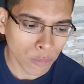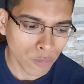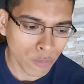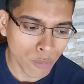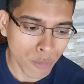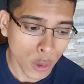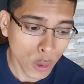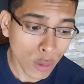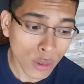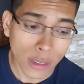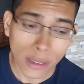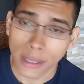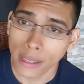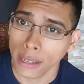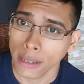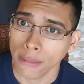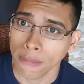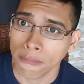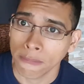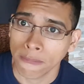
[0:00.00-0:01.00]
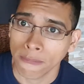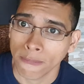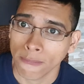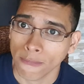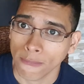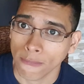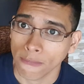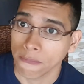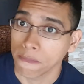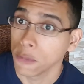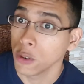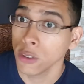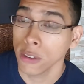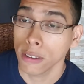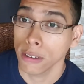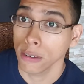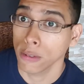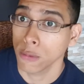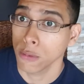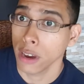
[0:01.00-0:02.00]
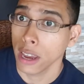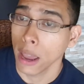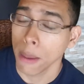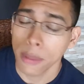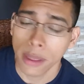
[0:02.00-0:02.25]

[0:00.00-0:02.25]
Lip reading: Musically it's great.